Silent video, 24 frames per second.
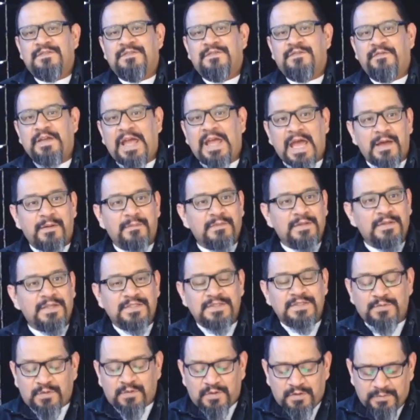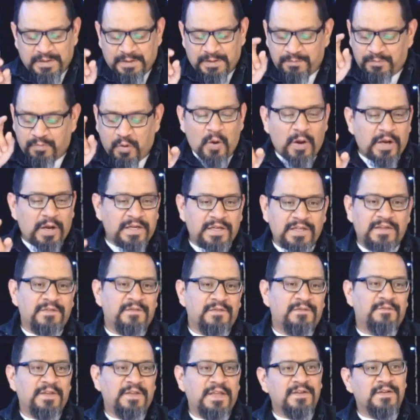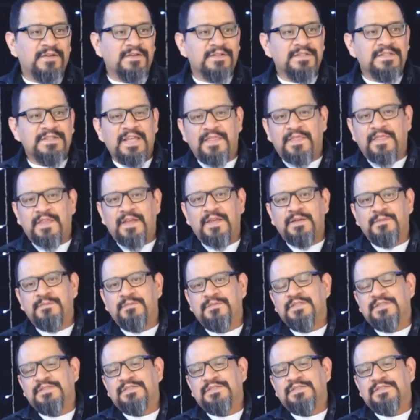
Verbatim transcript: Families will be pointing fingers at them.